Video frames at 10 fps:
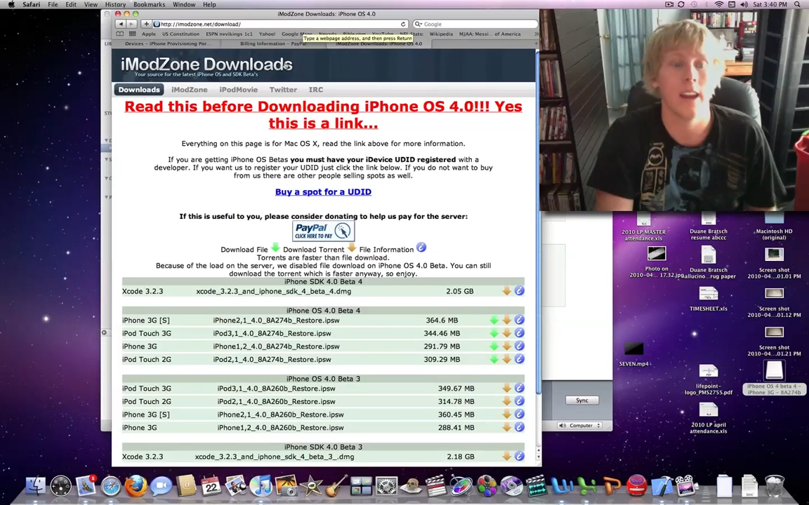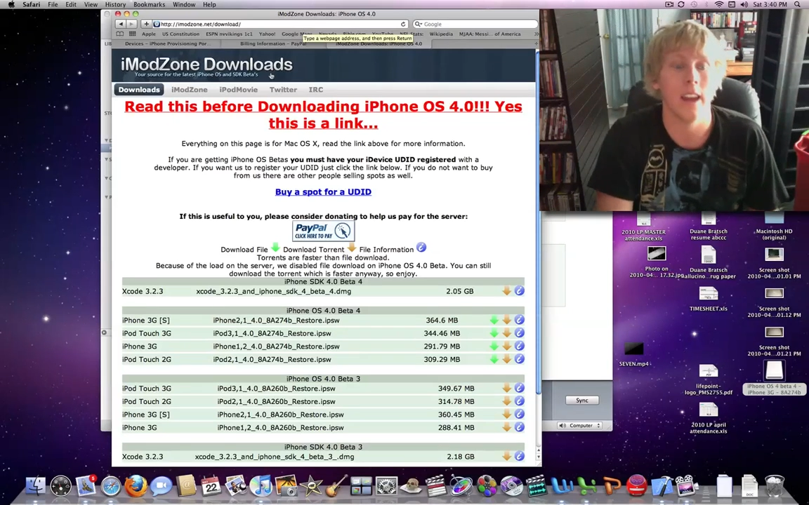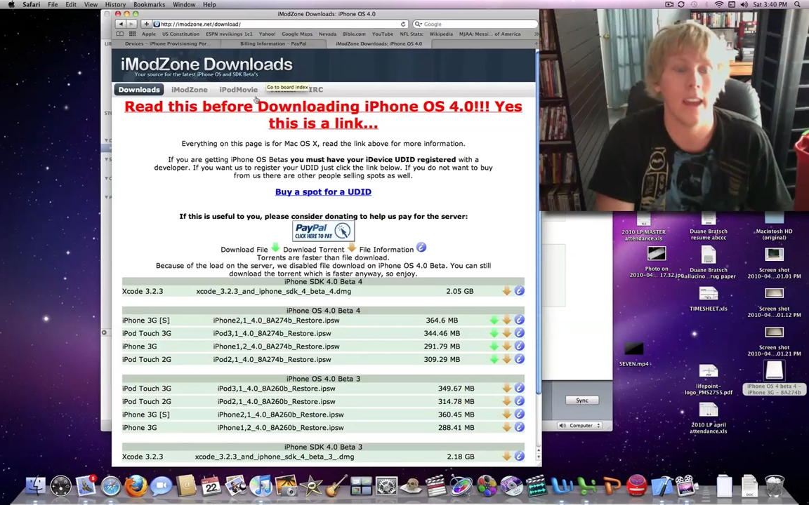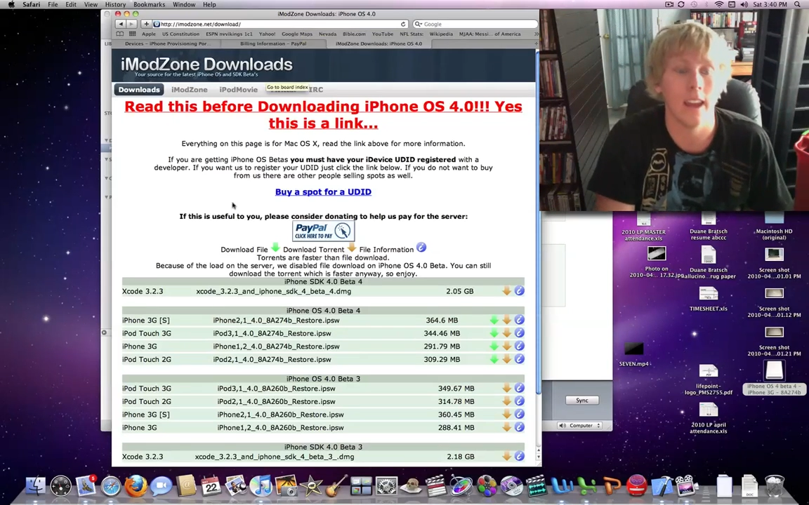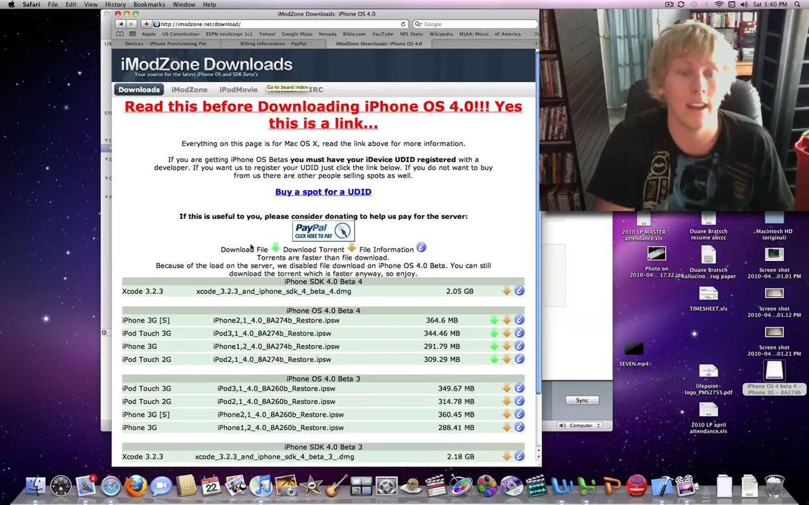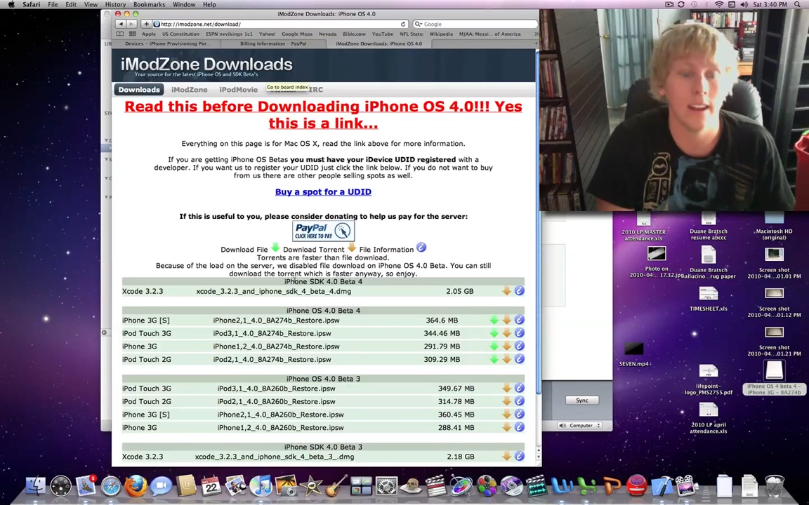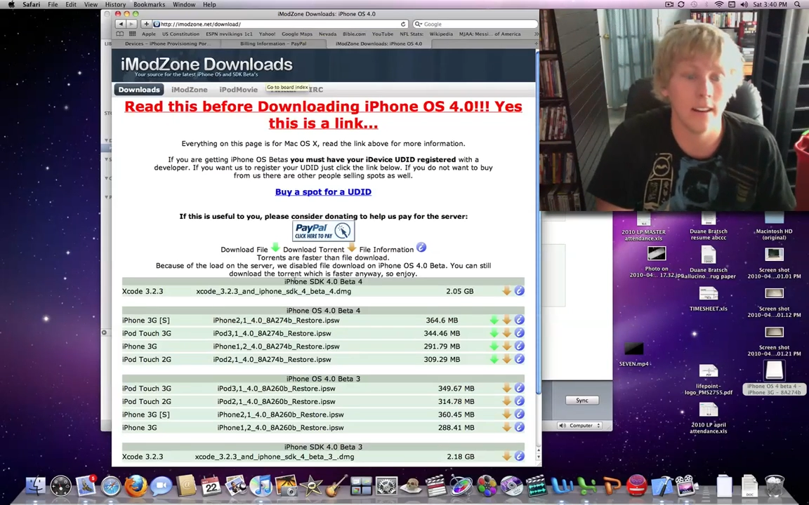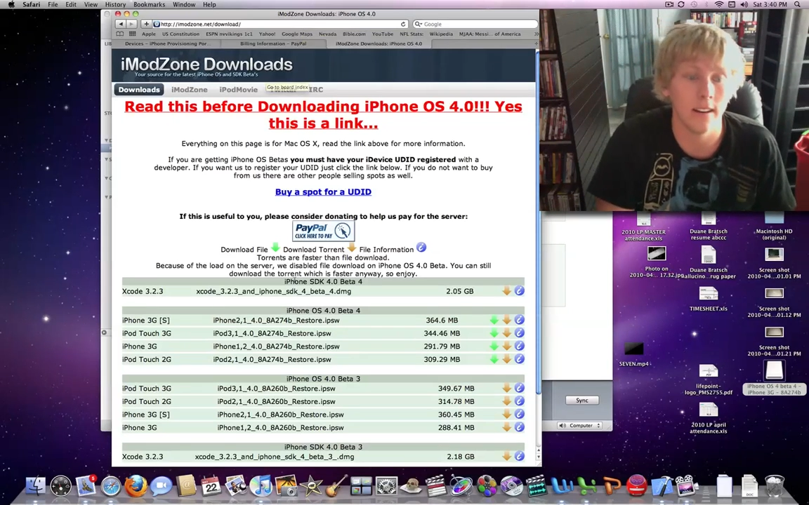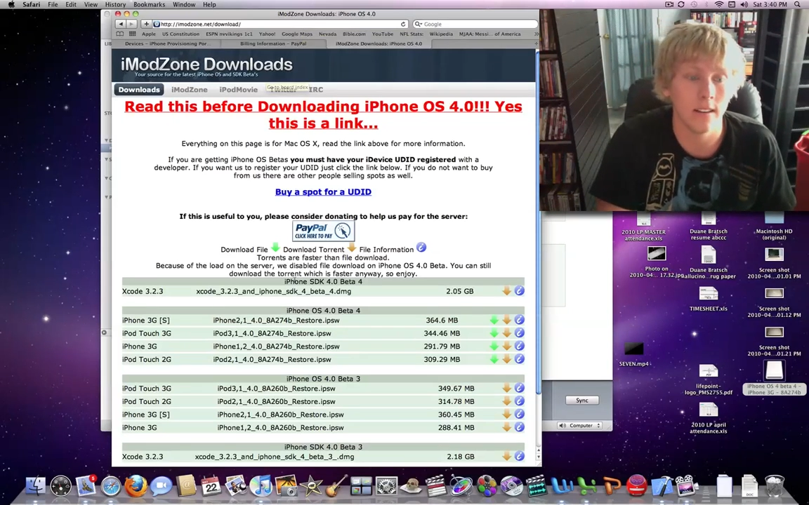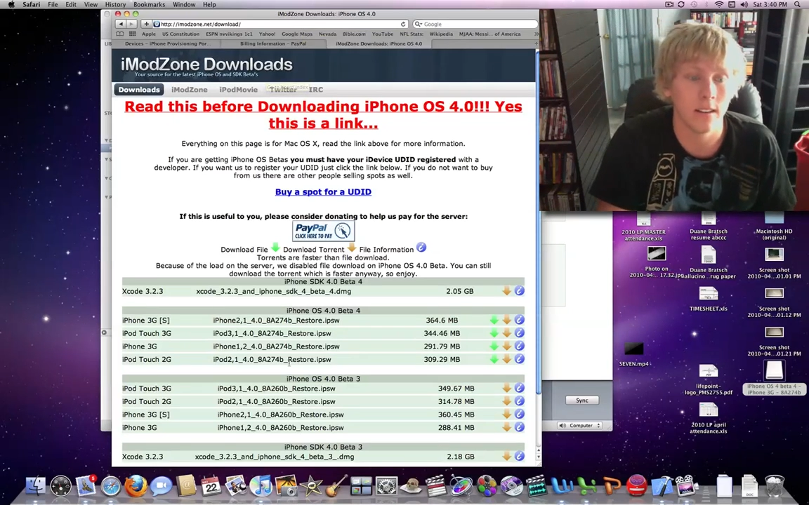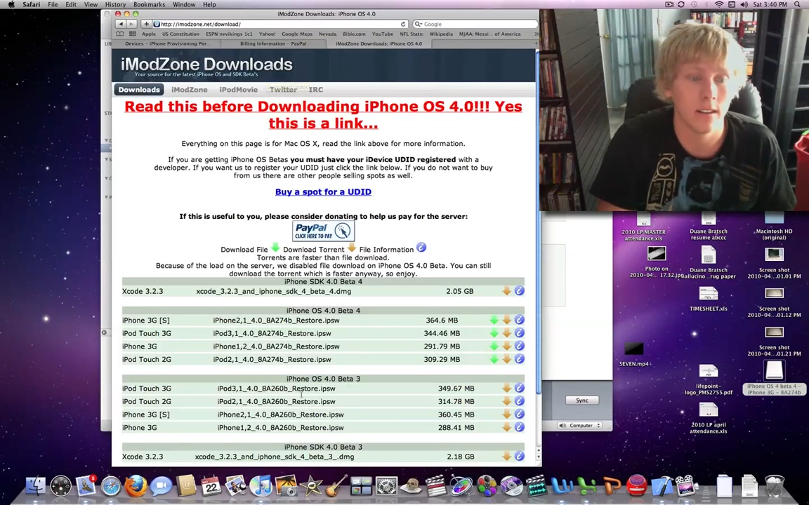and